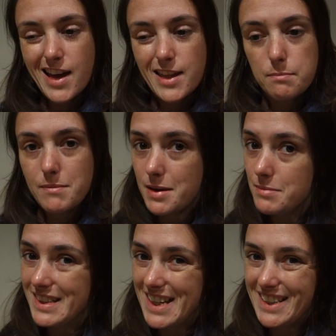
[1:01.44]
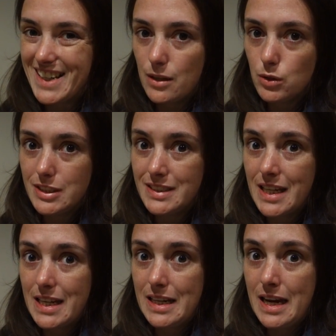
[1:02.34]
then maybe leg day on
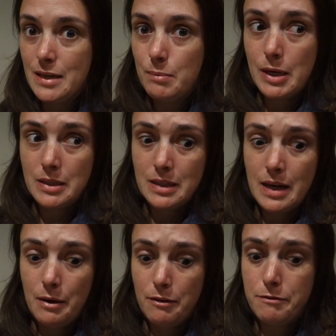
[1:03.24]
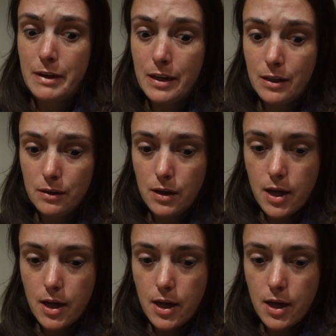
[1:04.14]
Saturday, depending how I feel.